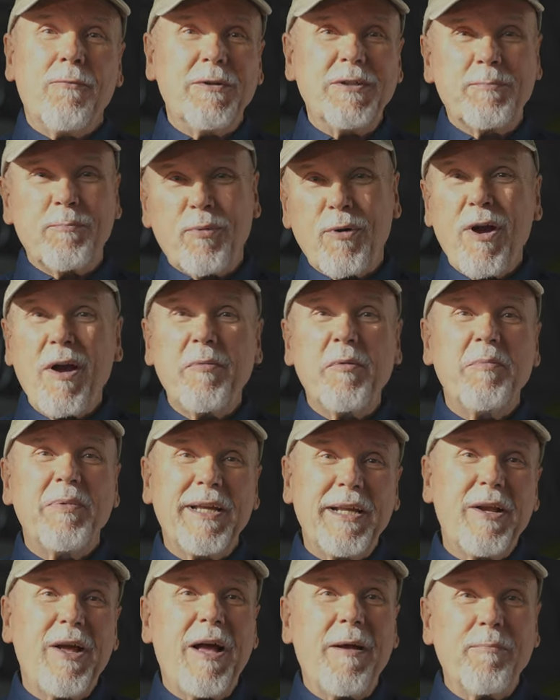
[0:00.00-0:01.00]
was
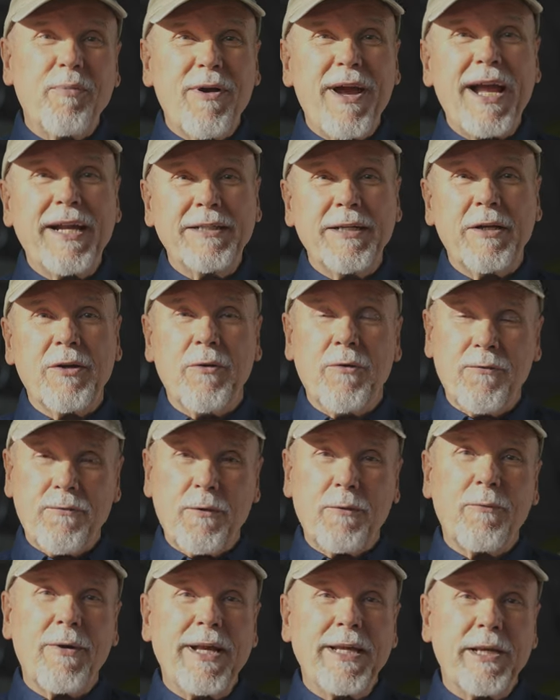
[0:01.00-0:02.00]
probably not practical
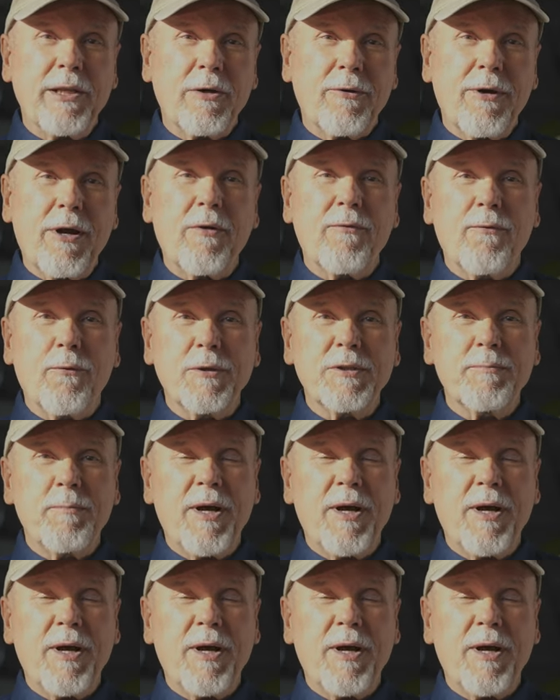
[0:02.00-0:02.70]
for regular Air Force